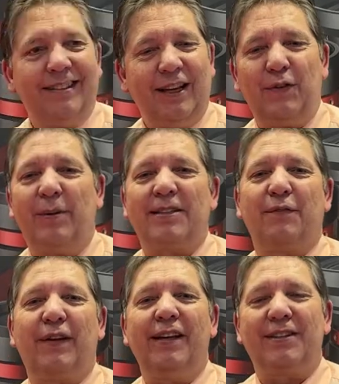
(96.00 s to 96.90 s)
if you press the
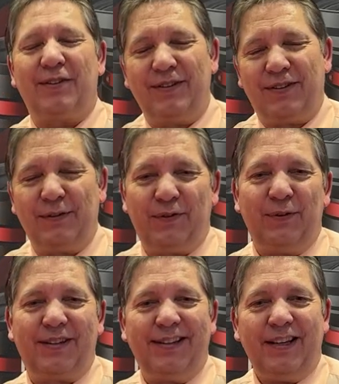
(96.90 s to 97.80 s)
fingers on, on the
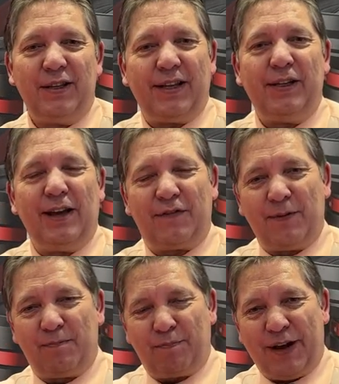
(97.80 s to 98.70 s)
fruit, then you have
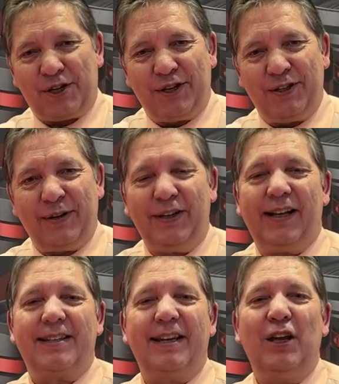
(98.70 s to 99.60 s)
a pressure and you
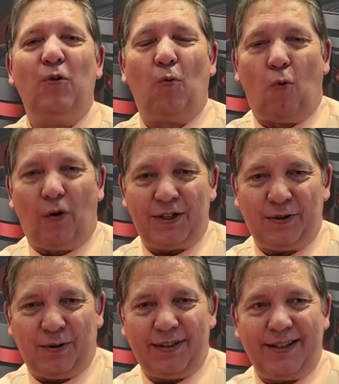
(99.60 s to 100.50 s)
can see water
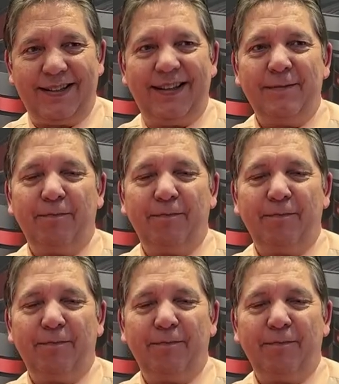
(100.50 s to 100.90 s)
content